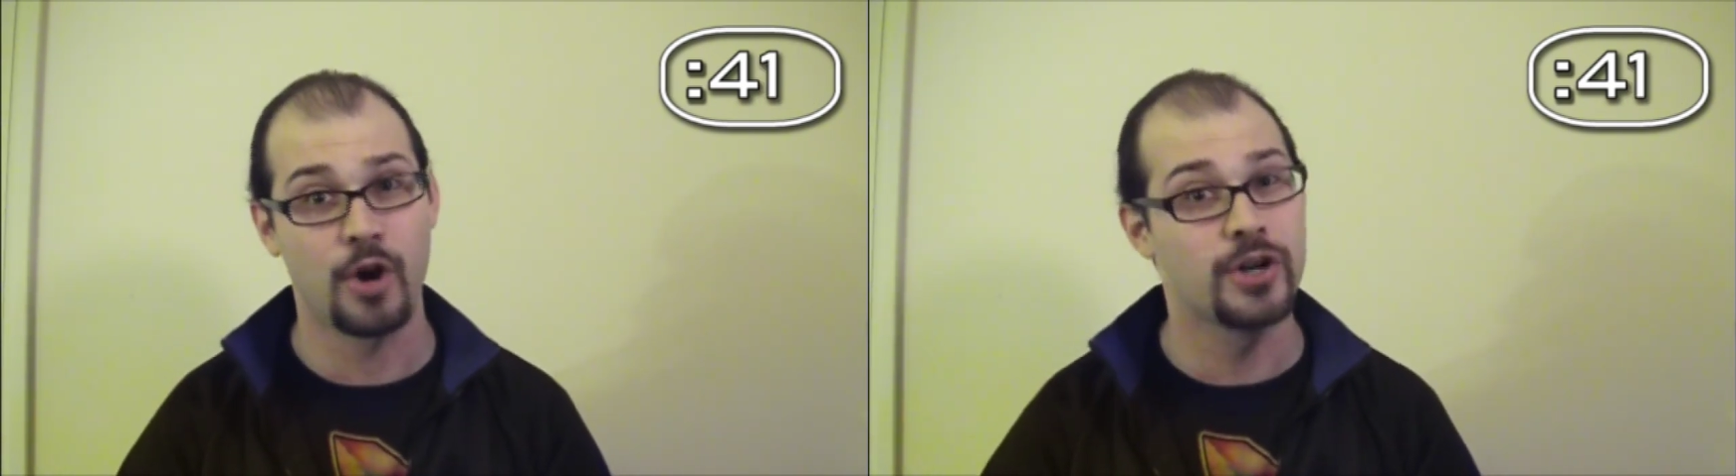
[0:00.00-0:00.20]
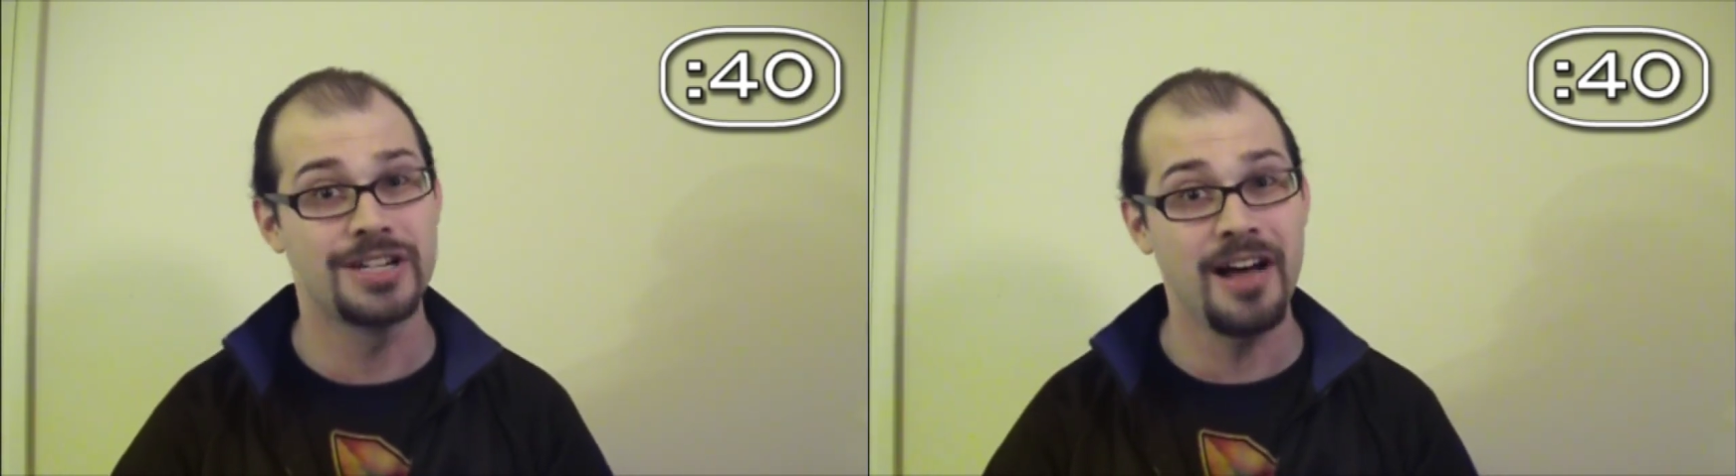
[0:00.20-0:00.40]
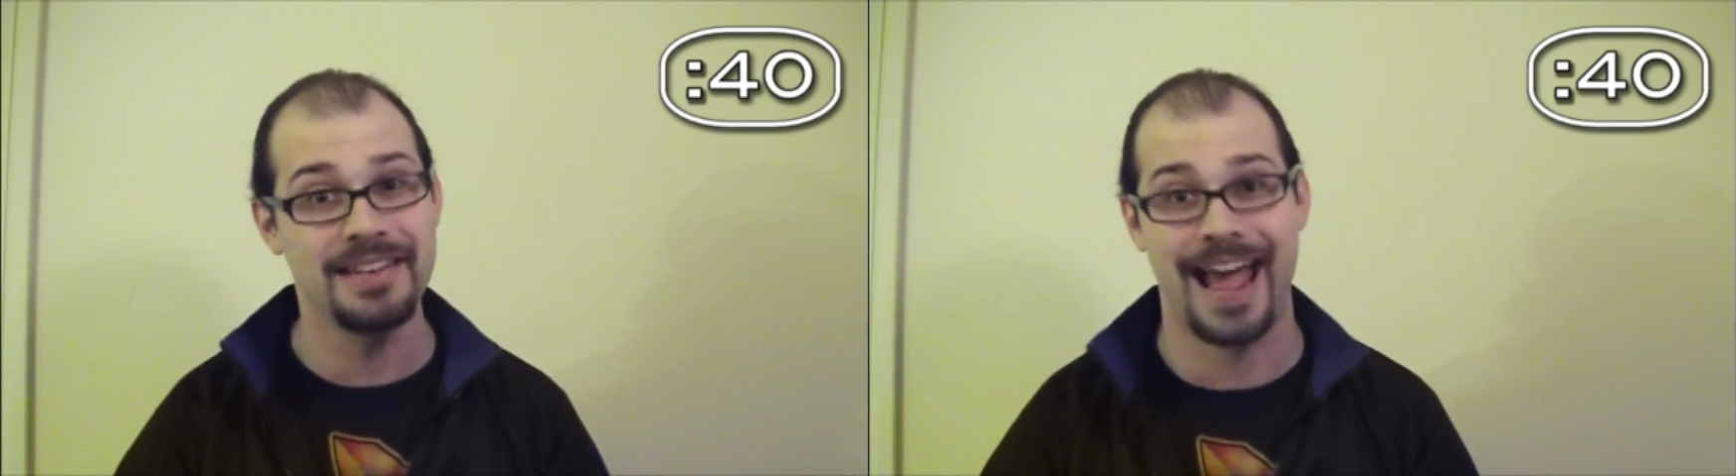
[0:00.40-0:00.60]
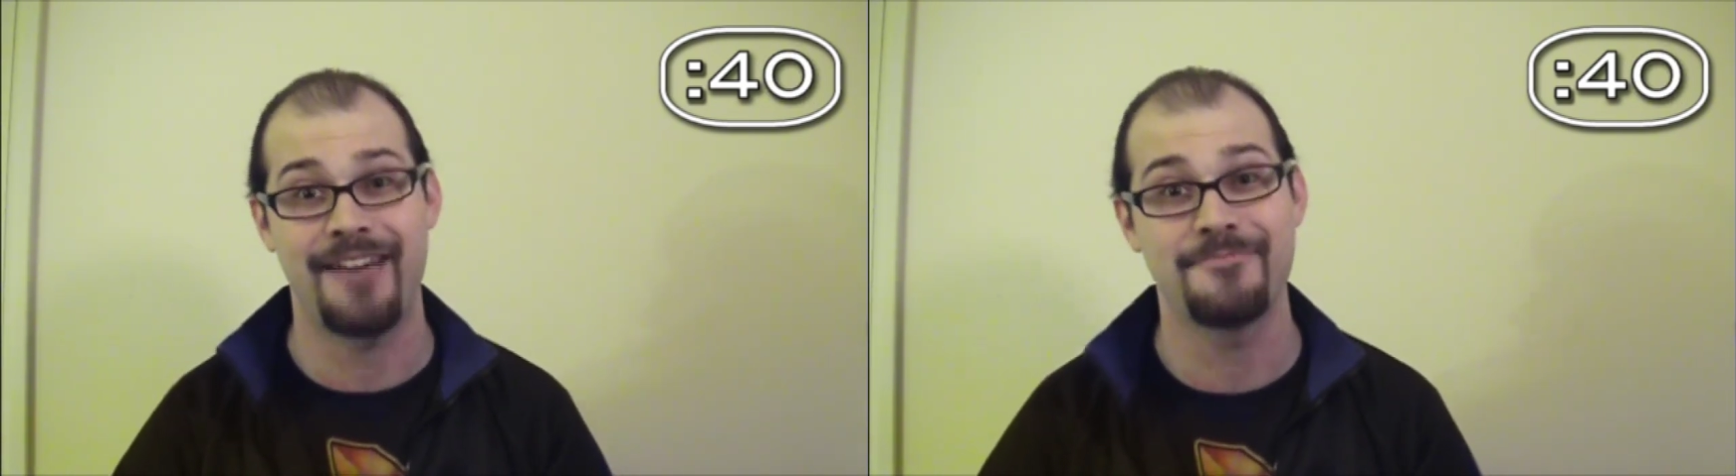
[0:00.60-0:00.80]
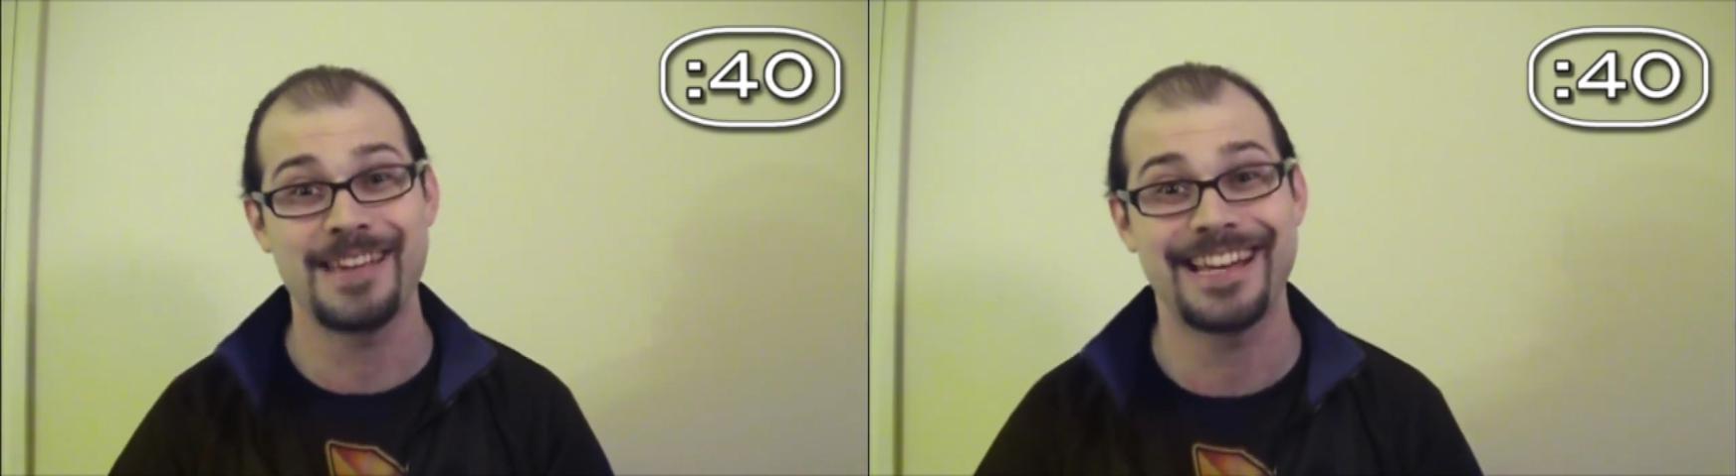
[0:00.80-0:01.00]
heard does
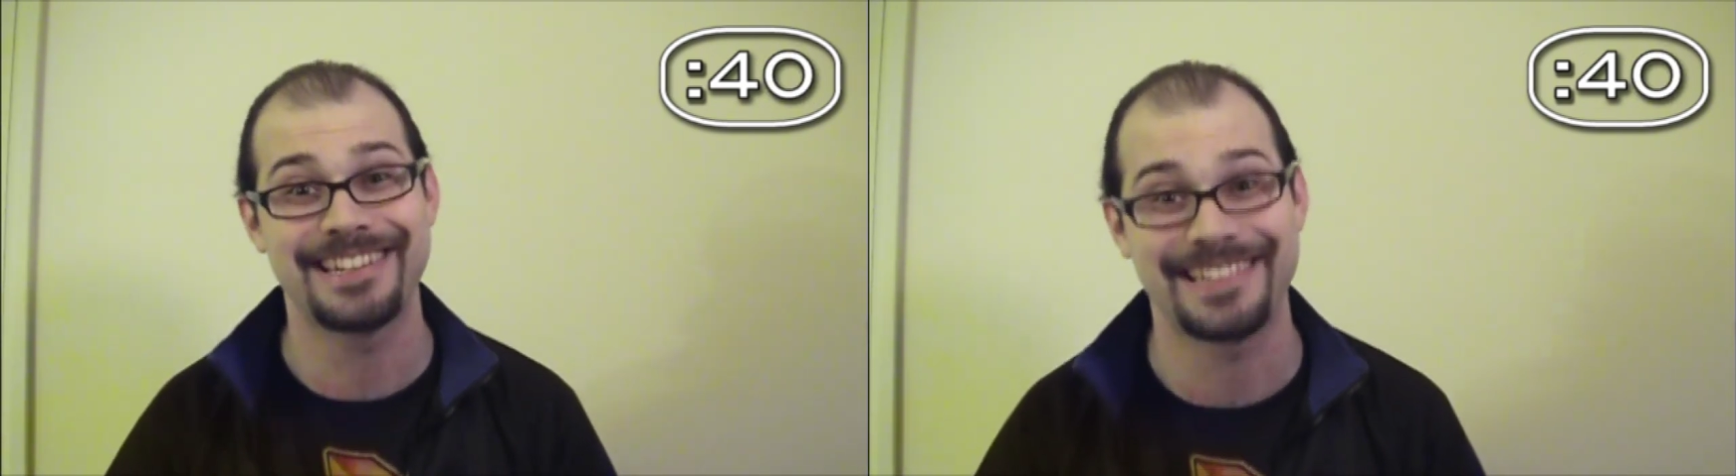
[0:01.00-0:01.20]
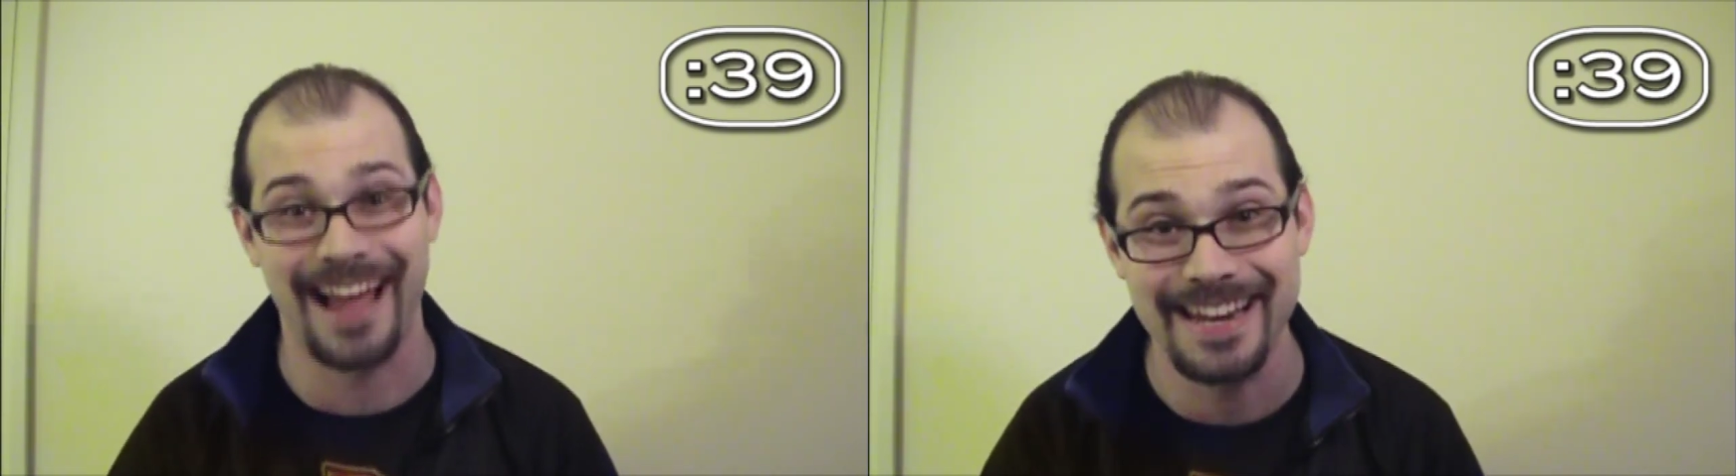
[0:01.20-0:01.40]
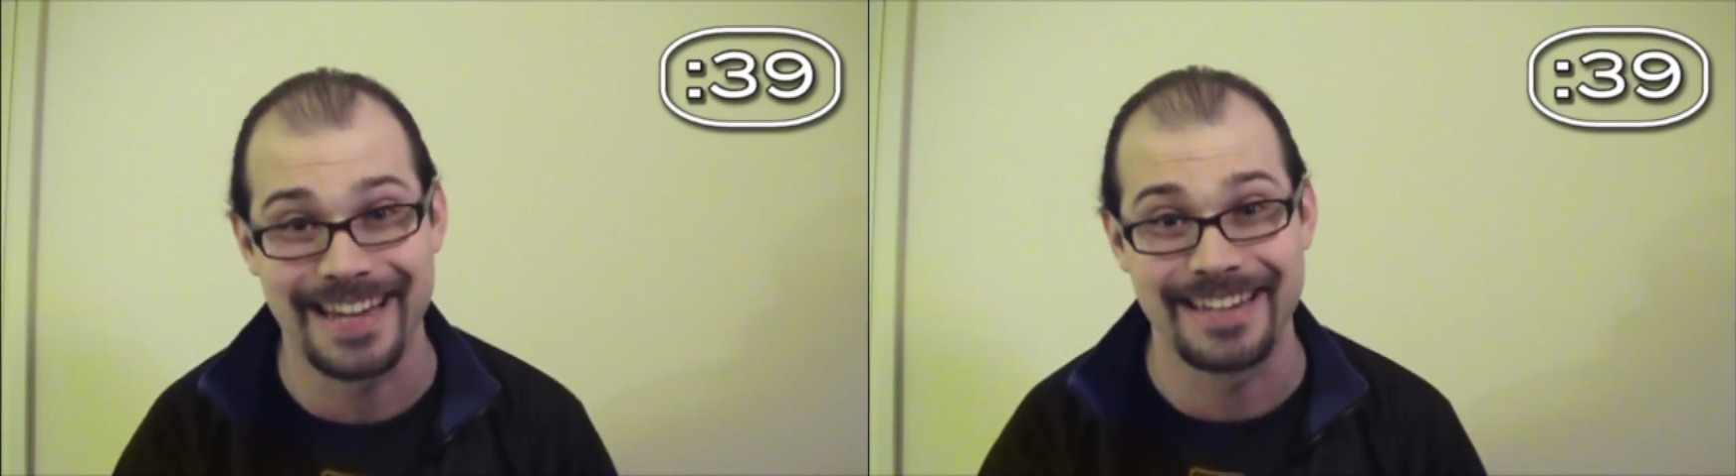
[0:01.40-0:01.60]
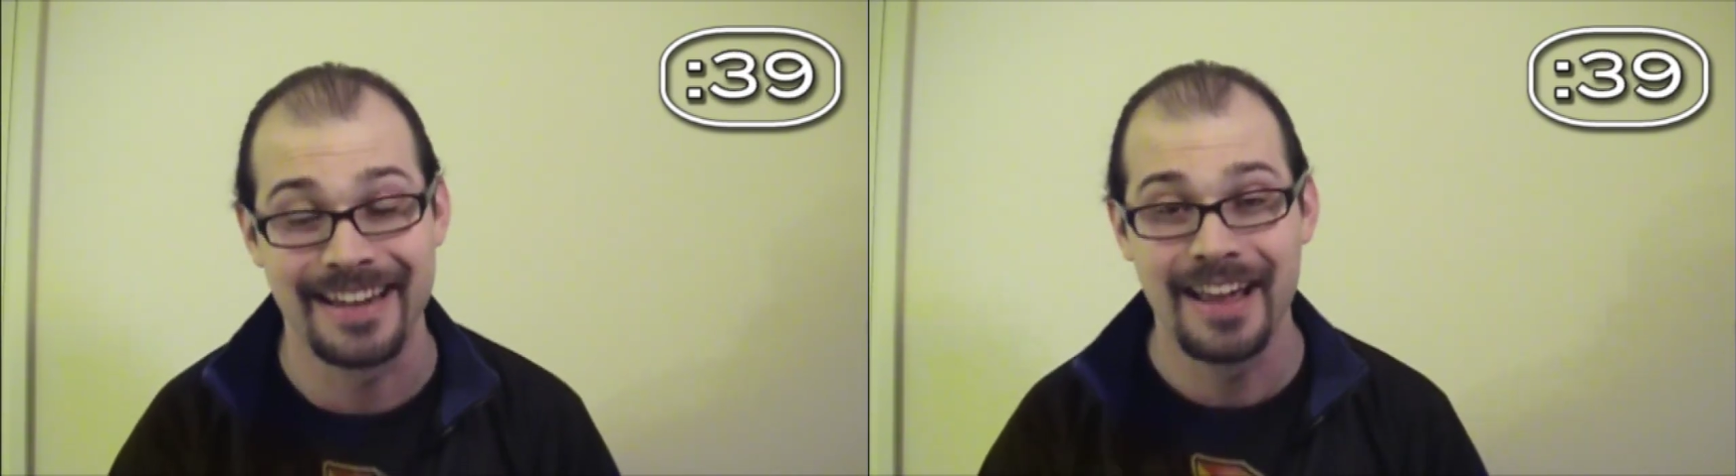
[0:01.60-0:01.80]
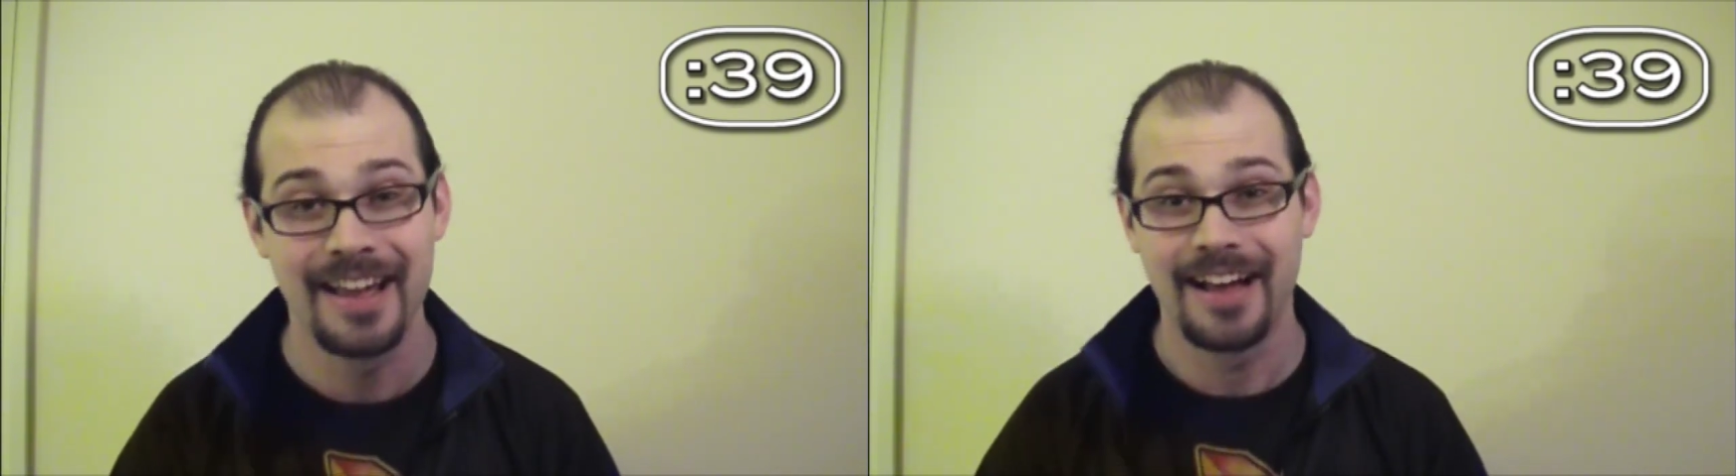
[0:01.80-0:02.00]
have me excited.